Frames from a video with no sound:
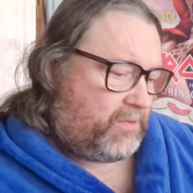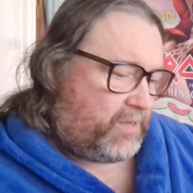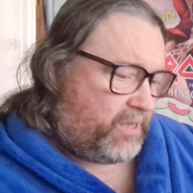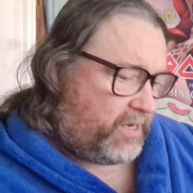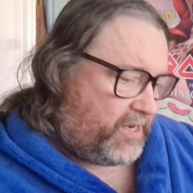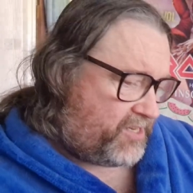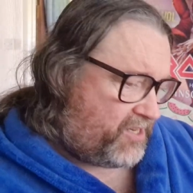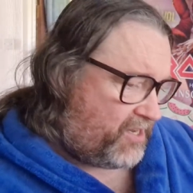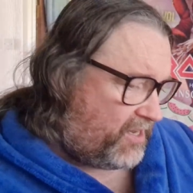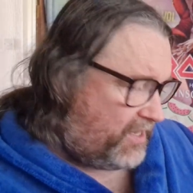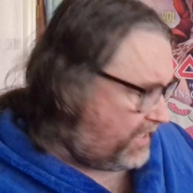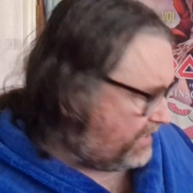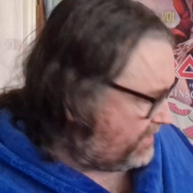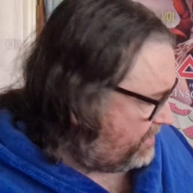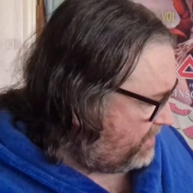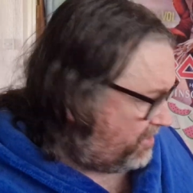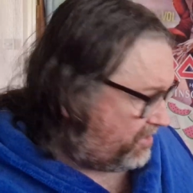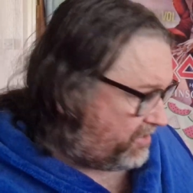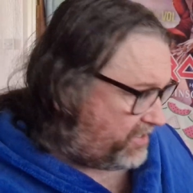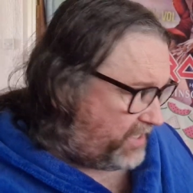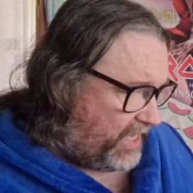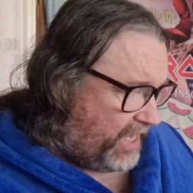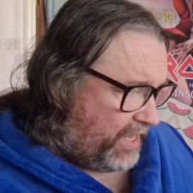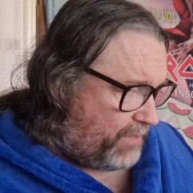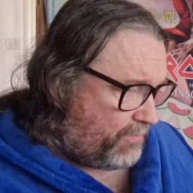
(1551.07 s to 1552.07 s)
And it's not like they're
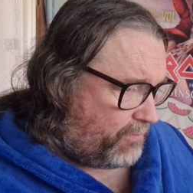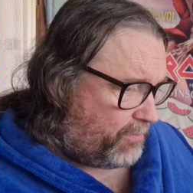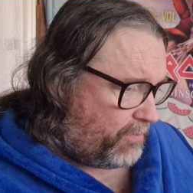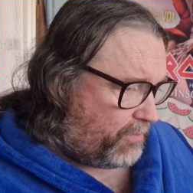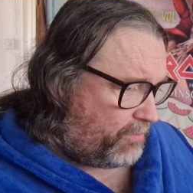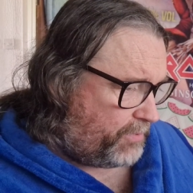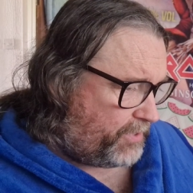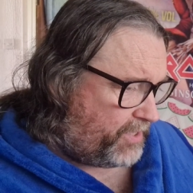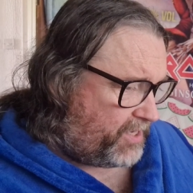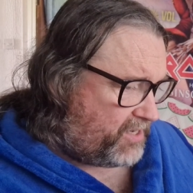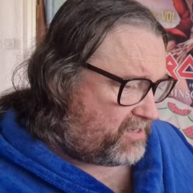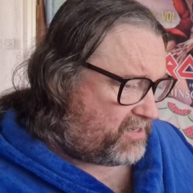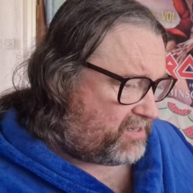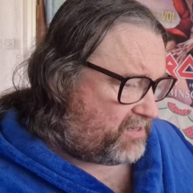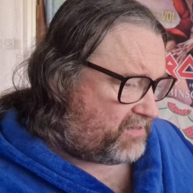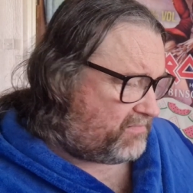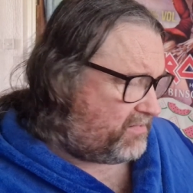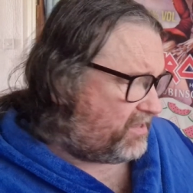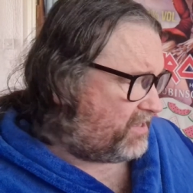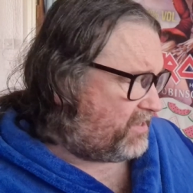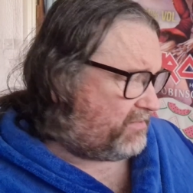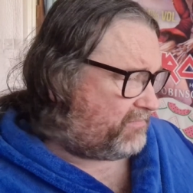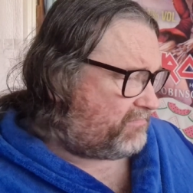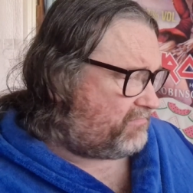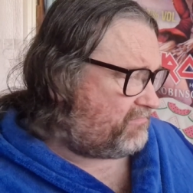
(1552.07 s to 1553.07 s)
not capable, because
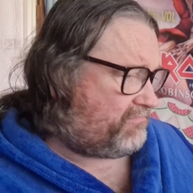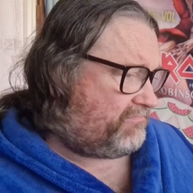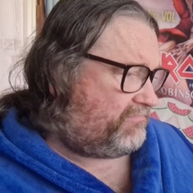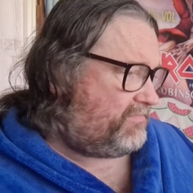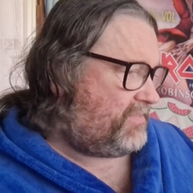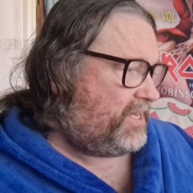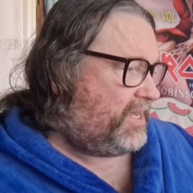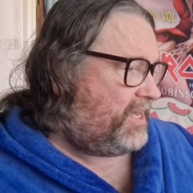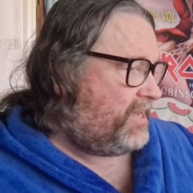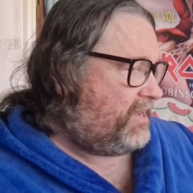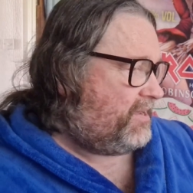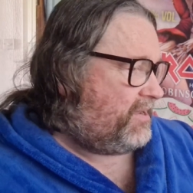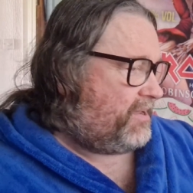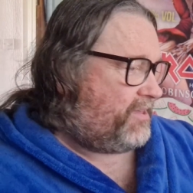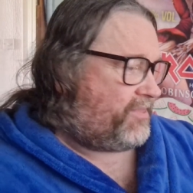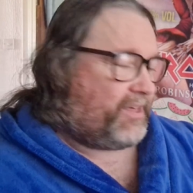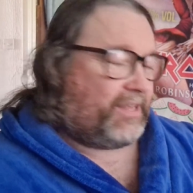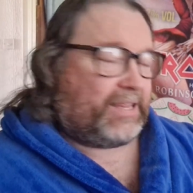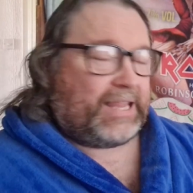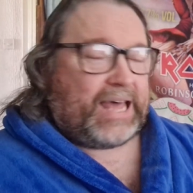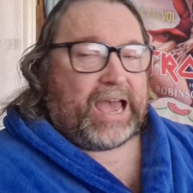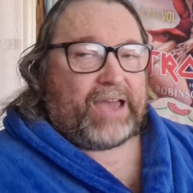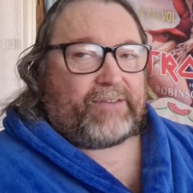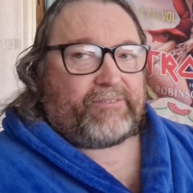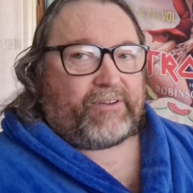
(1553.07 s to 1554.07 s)
the
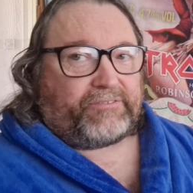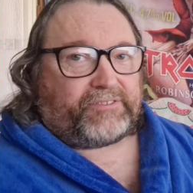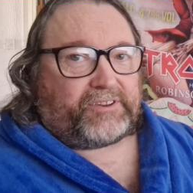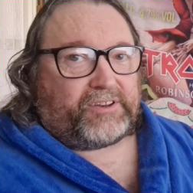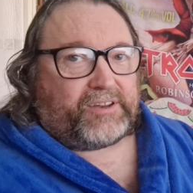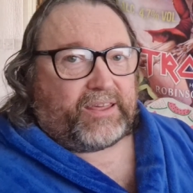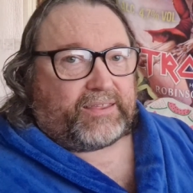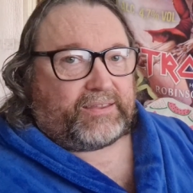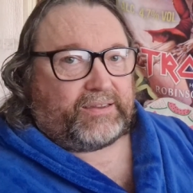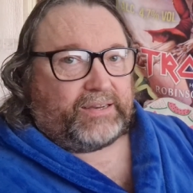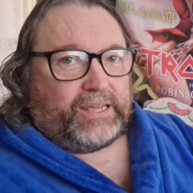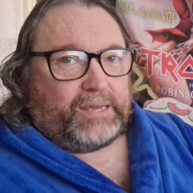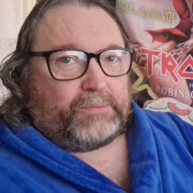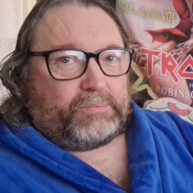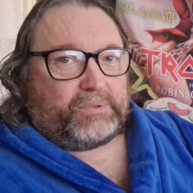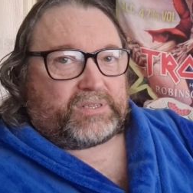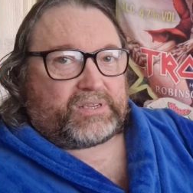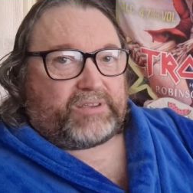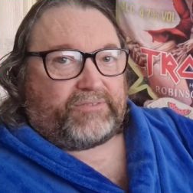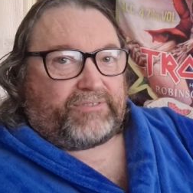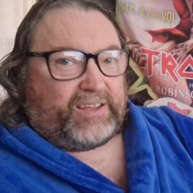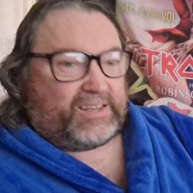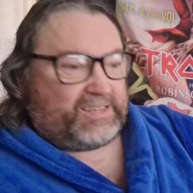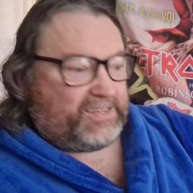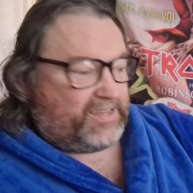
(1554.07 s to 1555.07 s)
live after death
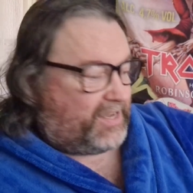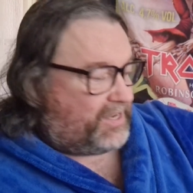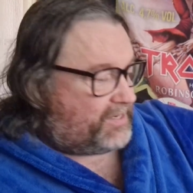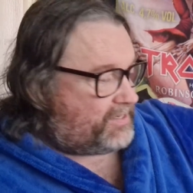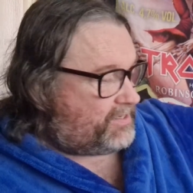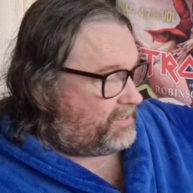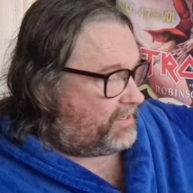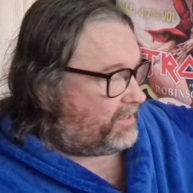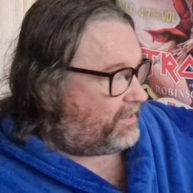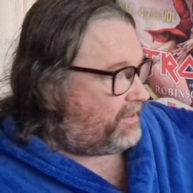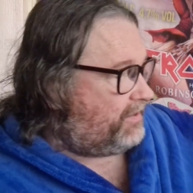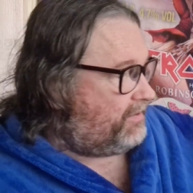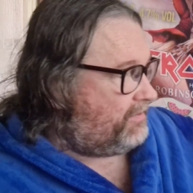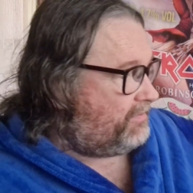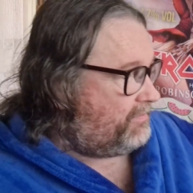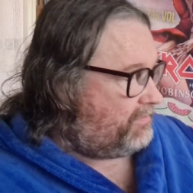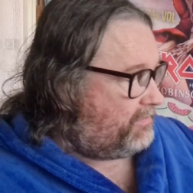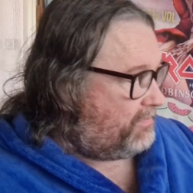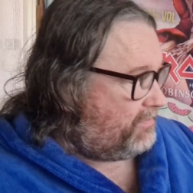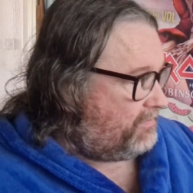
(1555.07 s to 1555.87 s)
labels are fantastic.